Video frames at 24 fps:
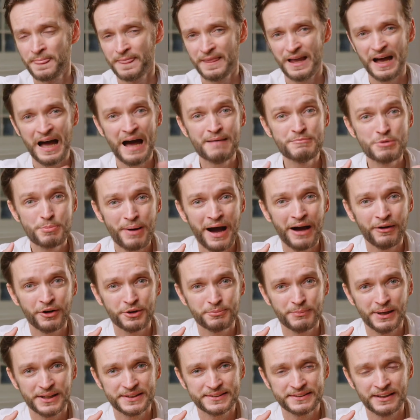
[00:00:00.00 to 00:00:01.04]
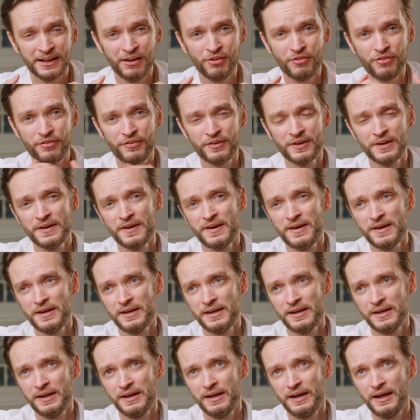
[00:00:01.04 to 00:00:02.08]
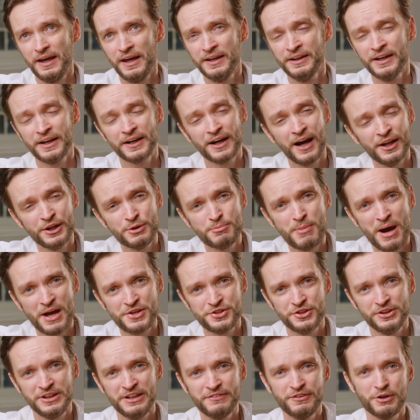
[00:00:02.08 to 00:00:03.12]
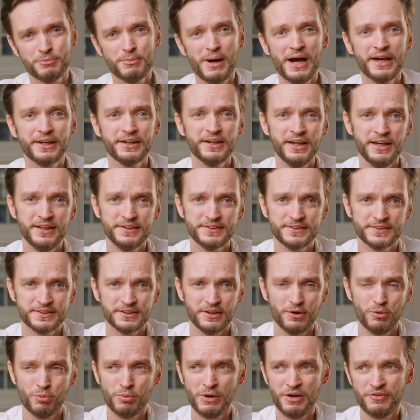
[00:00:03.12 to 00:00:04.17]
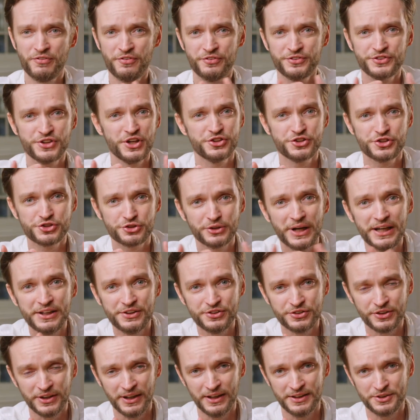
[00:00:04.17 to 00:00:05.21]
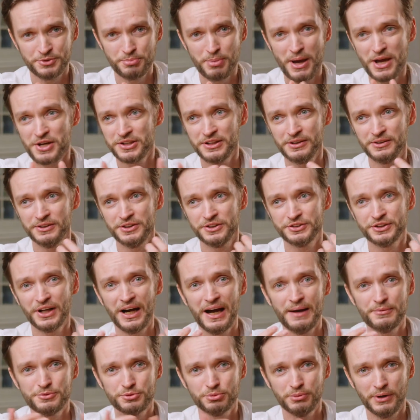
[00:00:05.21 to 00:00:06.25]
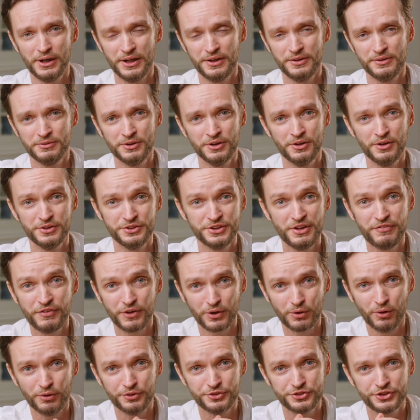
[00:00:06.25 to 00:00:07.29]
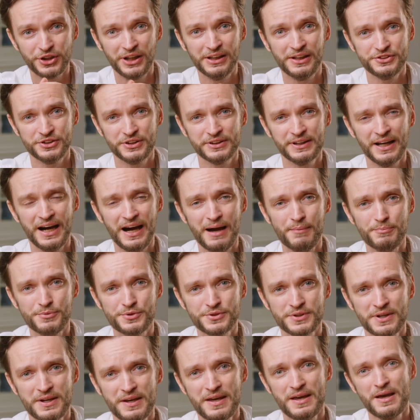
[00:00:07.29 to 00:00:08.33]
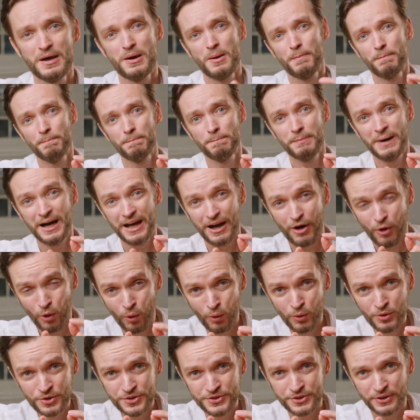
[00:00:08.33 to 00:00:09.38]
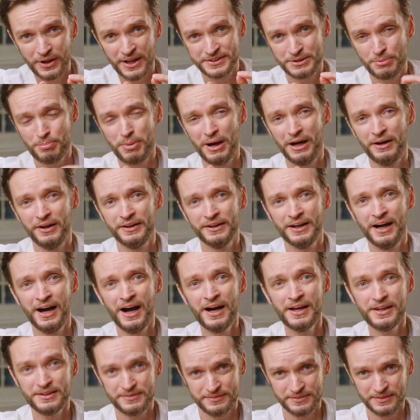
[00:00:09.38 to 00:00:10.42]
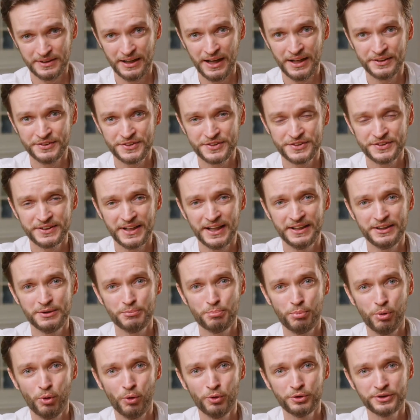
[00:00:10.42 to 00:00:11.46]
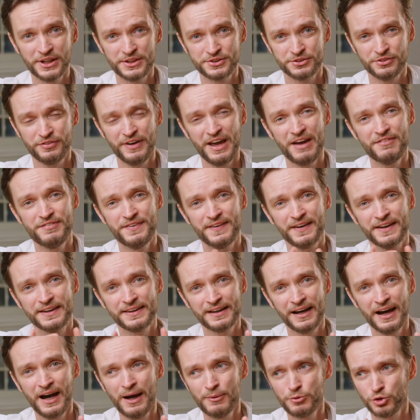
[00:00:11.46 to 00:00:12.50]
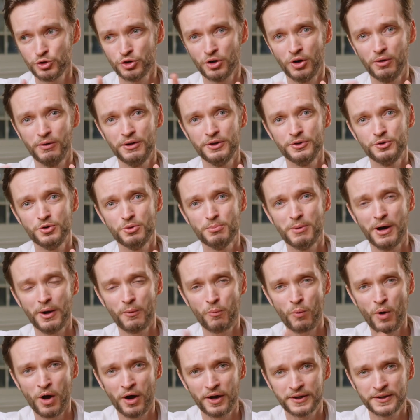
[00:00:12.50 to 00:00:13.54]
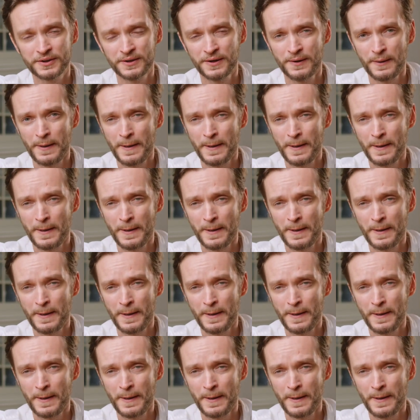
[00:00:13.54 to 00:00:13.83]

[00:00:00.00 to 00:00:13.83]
I'm a parent myself and I can't imagine leaving my kids with a stranger, especially in times where, difficult, challenging times. But also as a parent, I understand the importance of having a time to go and do my work.